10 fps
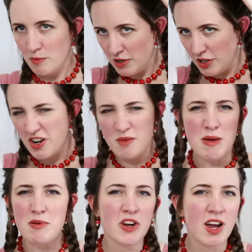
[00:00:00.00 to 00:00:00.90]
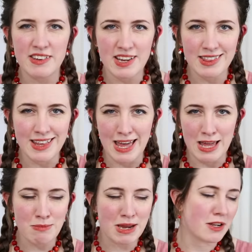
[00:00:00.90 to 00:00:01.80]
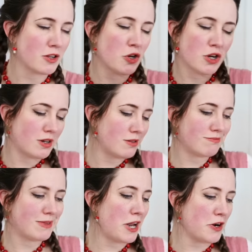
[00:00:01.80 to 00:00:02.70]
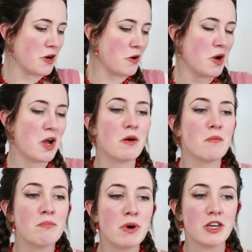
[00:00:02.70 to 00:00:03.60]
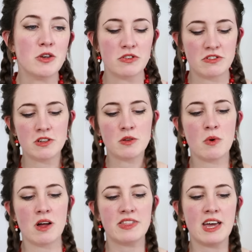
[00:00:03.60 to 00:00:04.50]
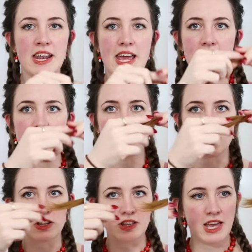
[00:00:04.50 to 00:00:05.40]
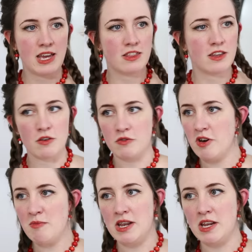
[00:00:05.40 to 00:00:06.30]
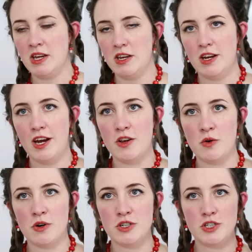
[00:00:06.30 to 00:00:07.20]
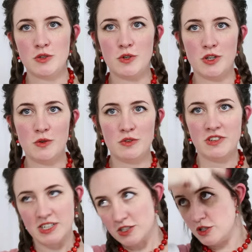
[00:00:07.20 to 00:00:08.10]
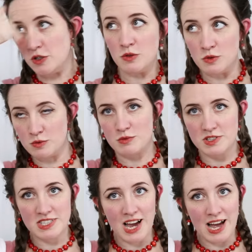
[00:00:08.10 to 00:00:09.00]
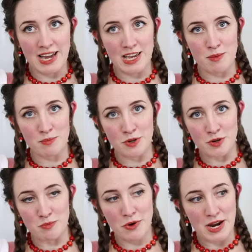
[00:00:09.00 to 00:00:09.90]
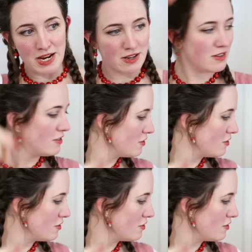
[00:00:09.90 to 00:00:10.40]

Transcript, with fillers: You're not, maybe you're not digging the headband look, I don't know, but you still want that extra length of ribbon in order to use it to tie up your braid.